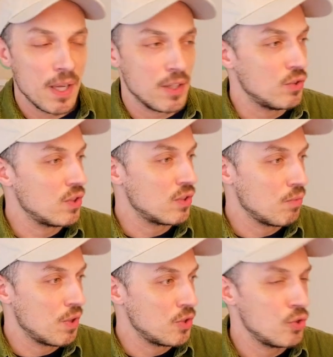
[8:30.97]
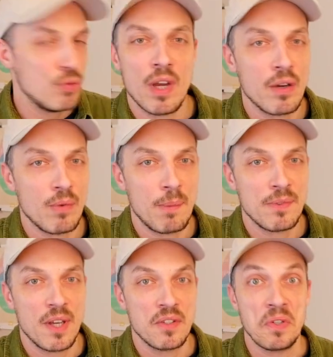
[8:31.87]
and you just want to shoot out a
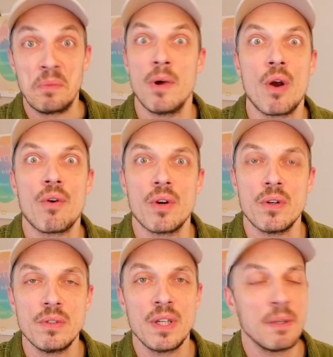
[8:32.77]
website tomorrow,